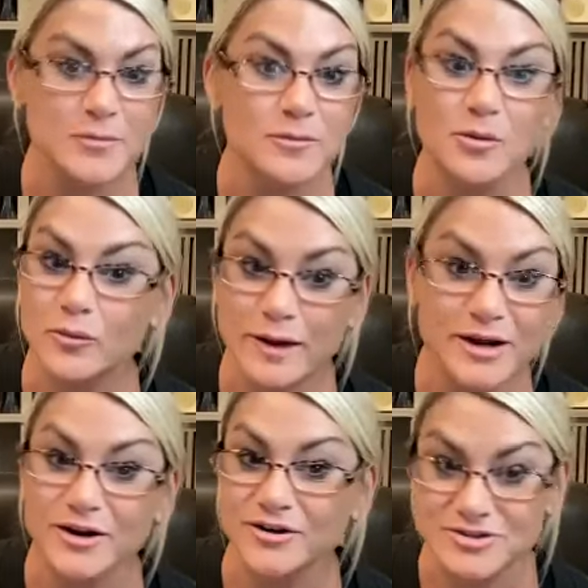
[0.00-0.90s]
but
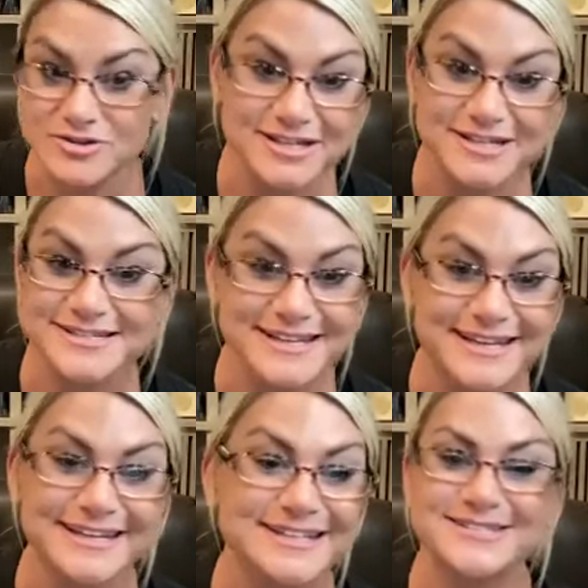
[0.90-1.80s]
we're just
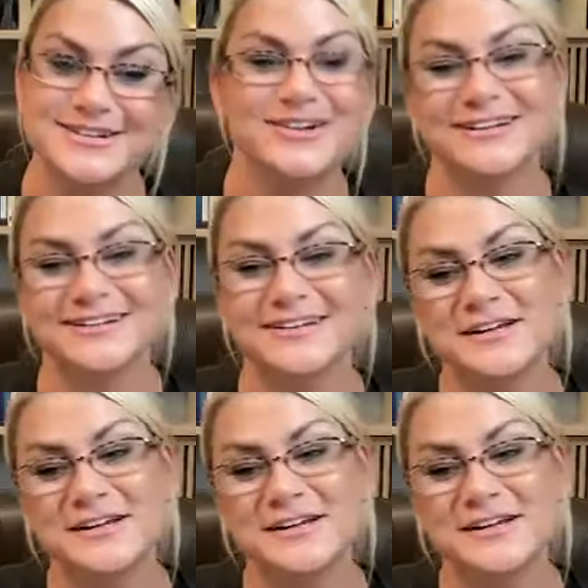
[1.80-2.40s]
getting started.